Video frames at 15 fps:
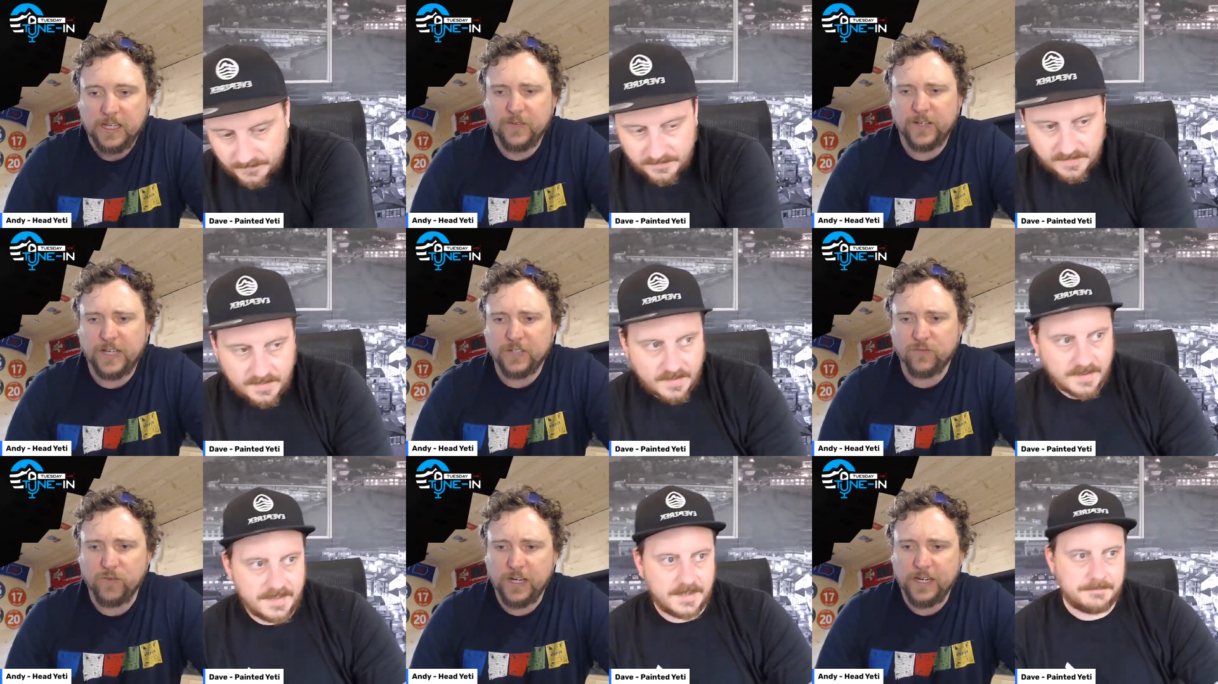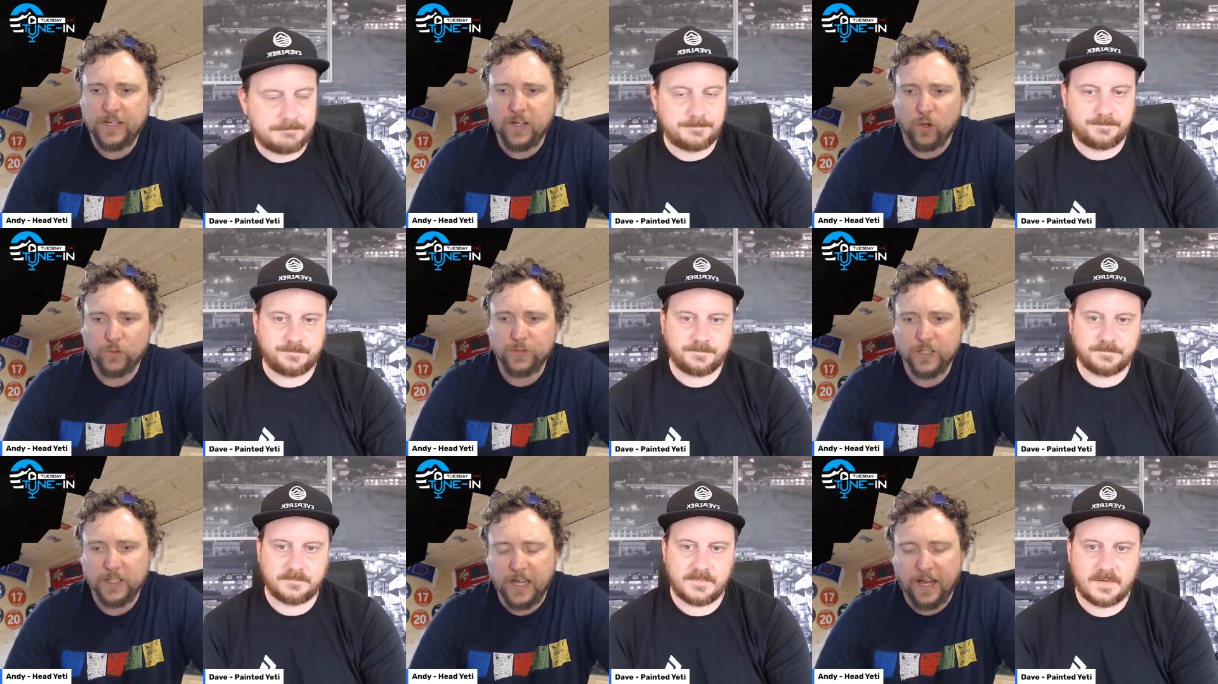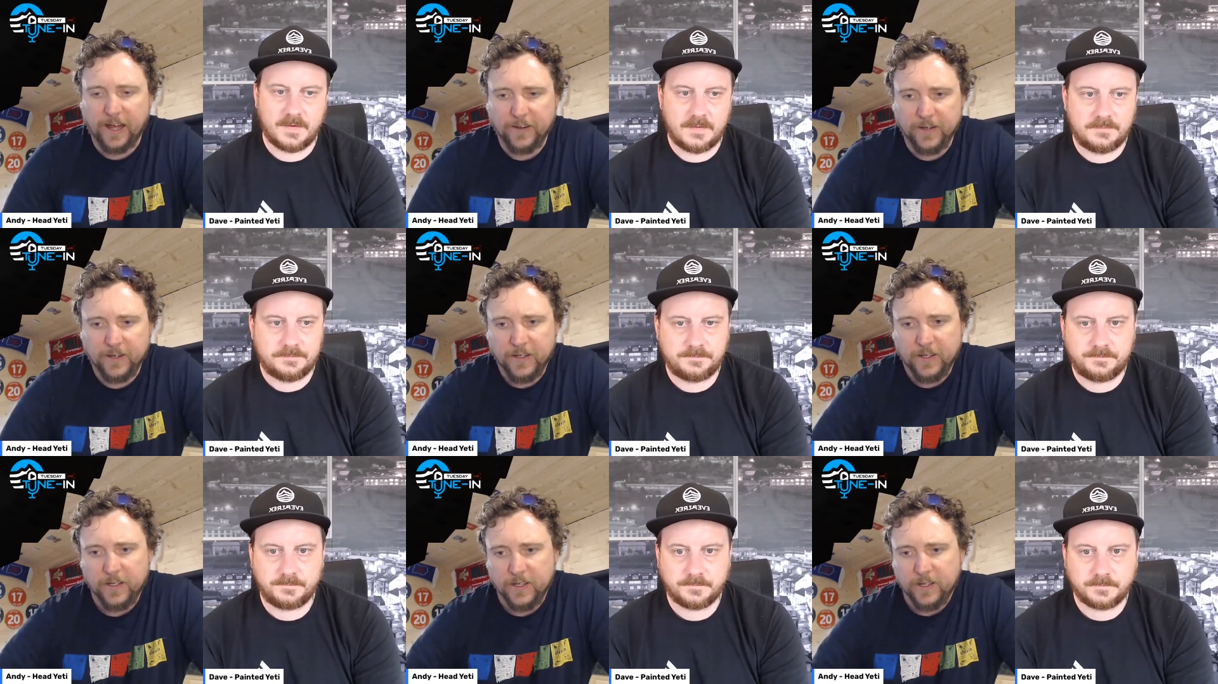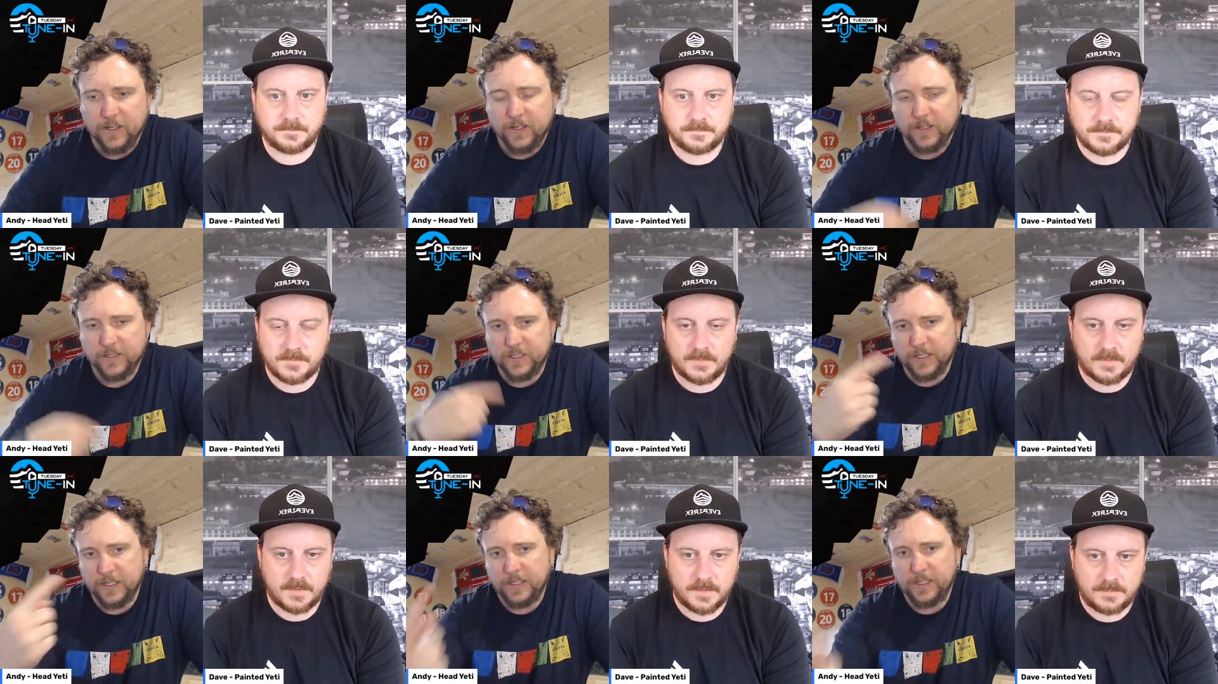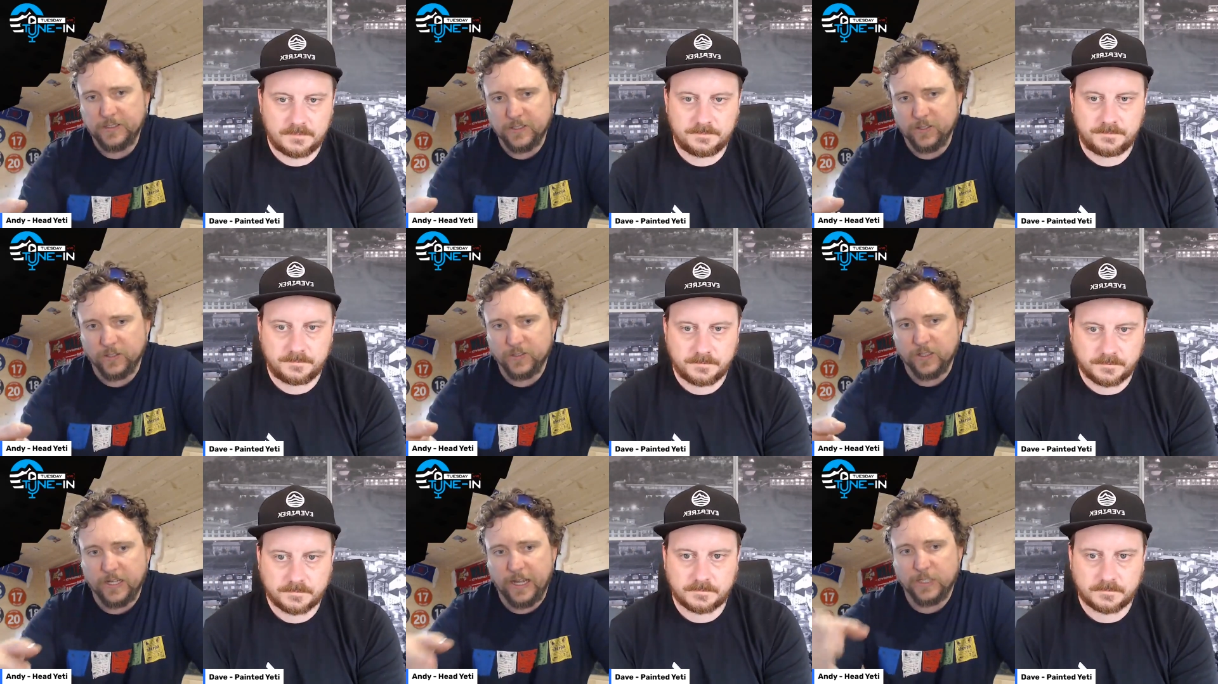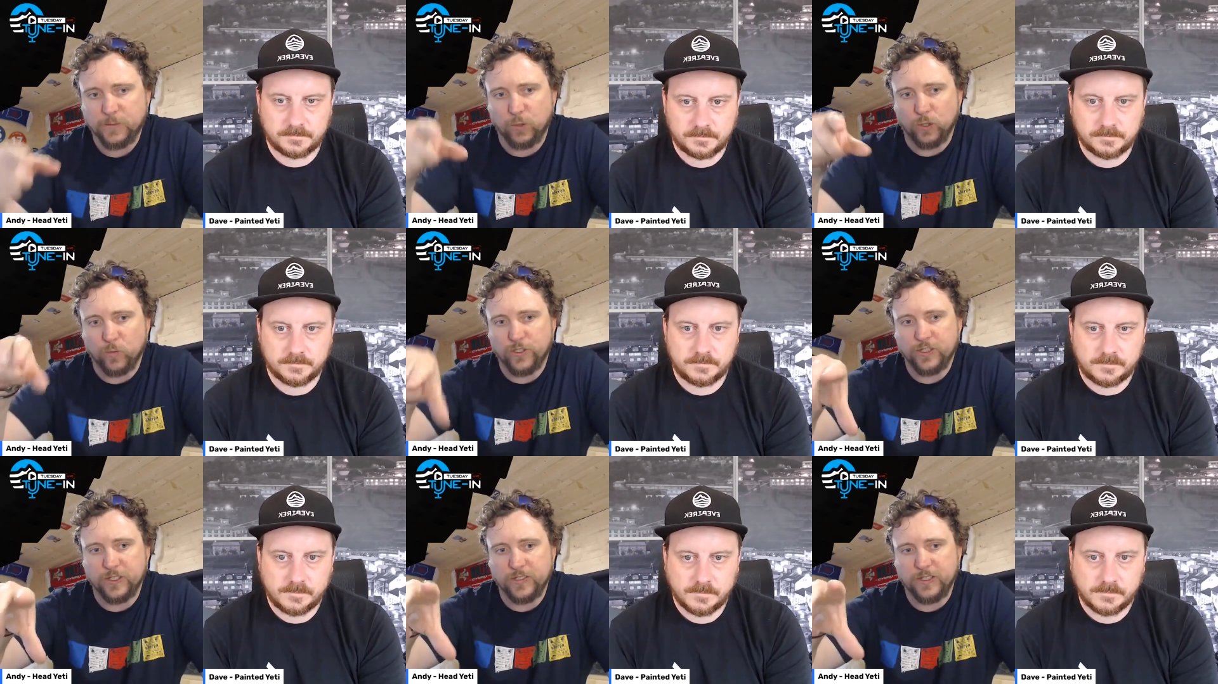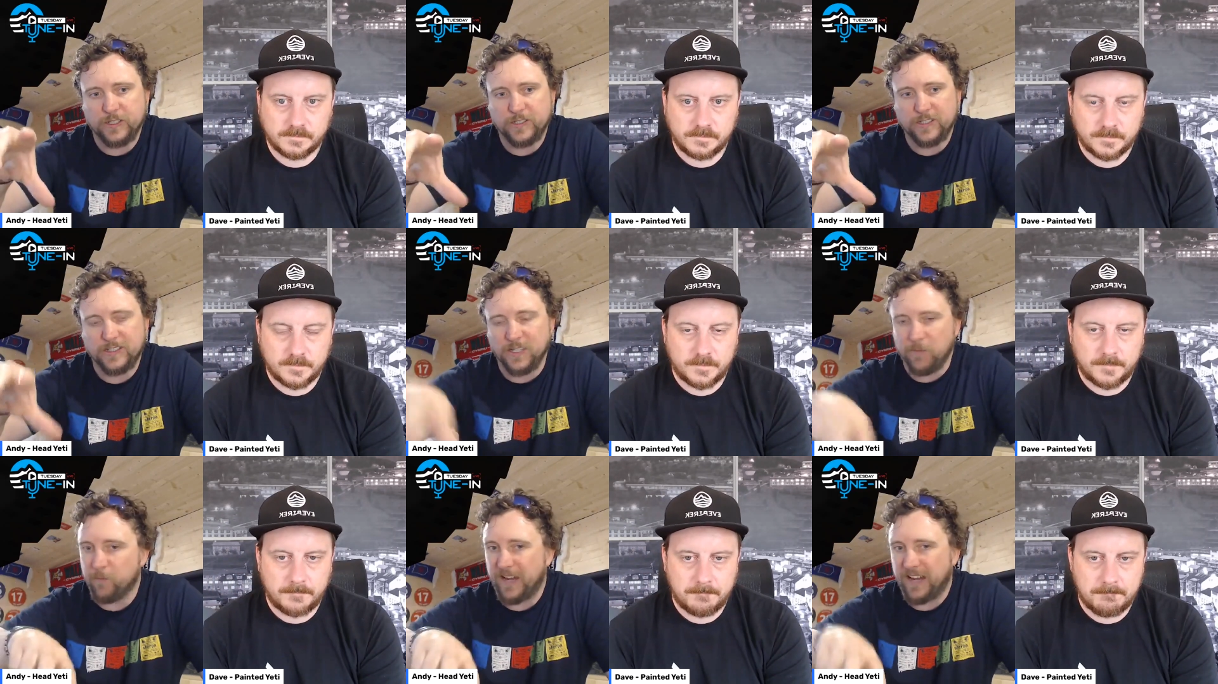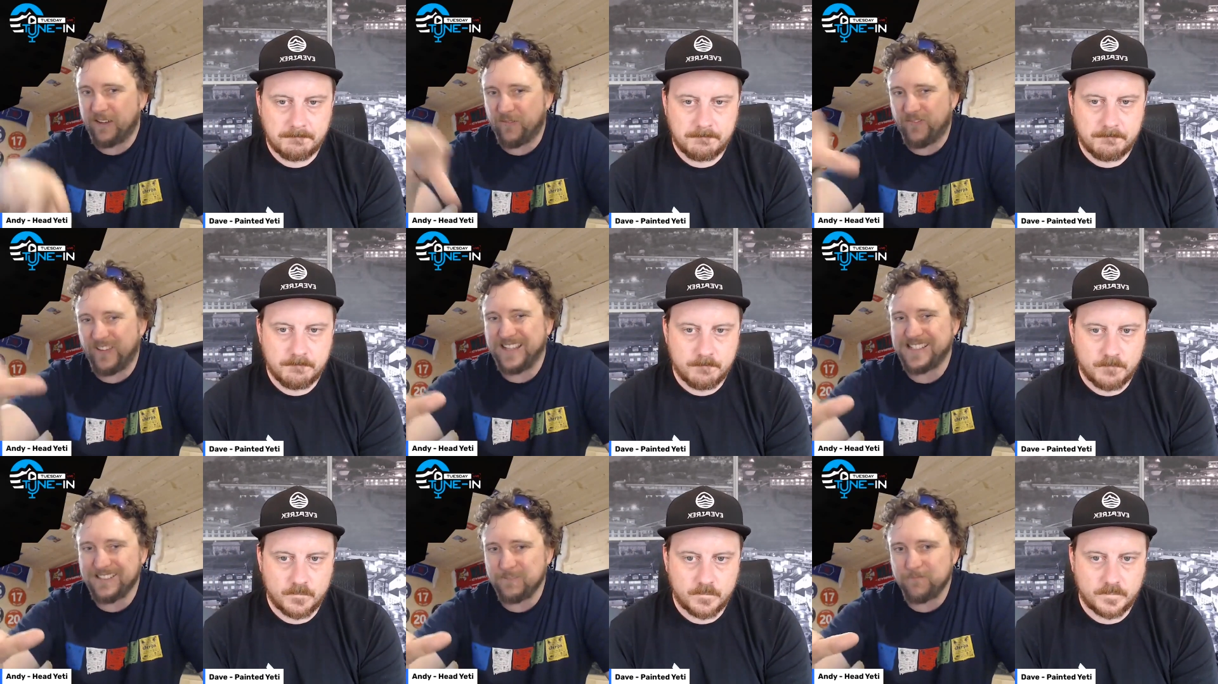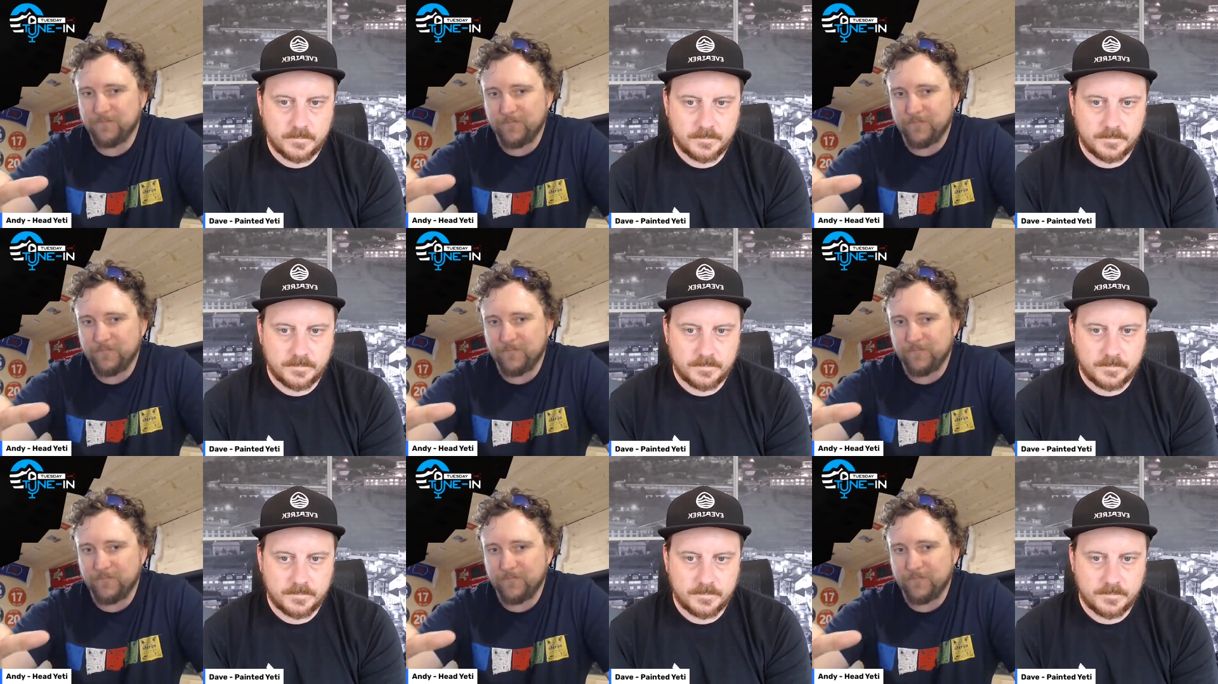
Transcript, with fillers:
Speaker 1: If it gets really cold, you can, and because it, it, leads us on to the next point, which is is the sleeping bag fit.